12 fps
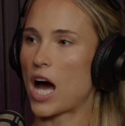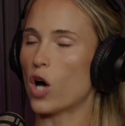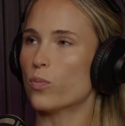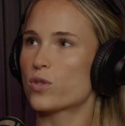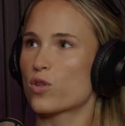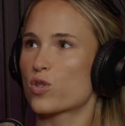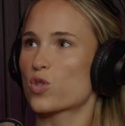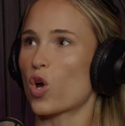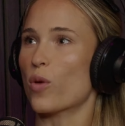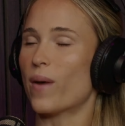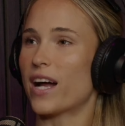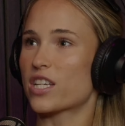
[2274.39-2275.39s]
helps
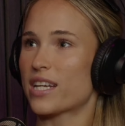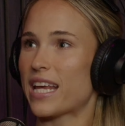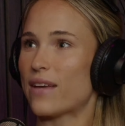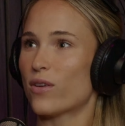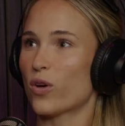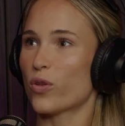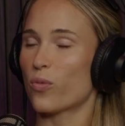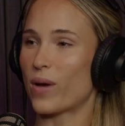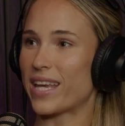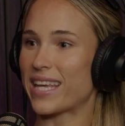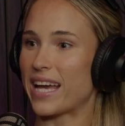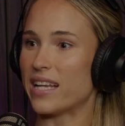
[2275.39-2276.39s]
so much. And even on the
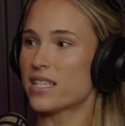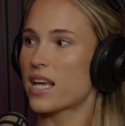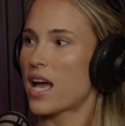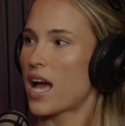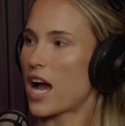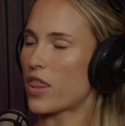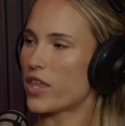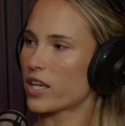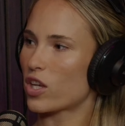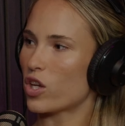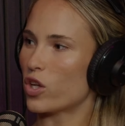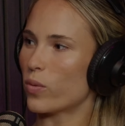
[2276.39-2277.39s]
weekend, I
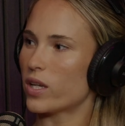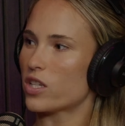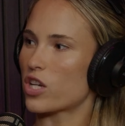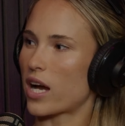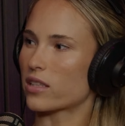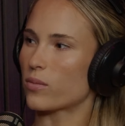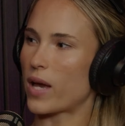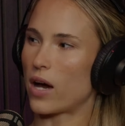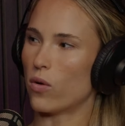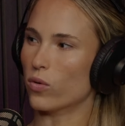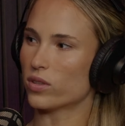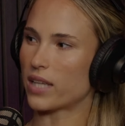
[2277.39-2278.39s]
think you and Jackson were
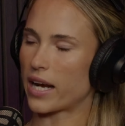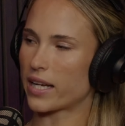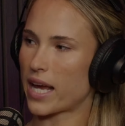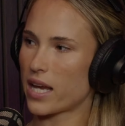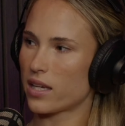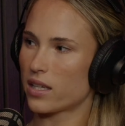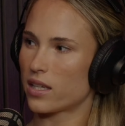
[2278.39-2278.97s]
out all Saturday.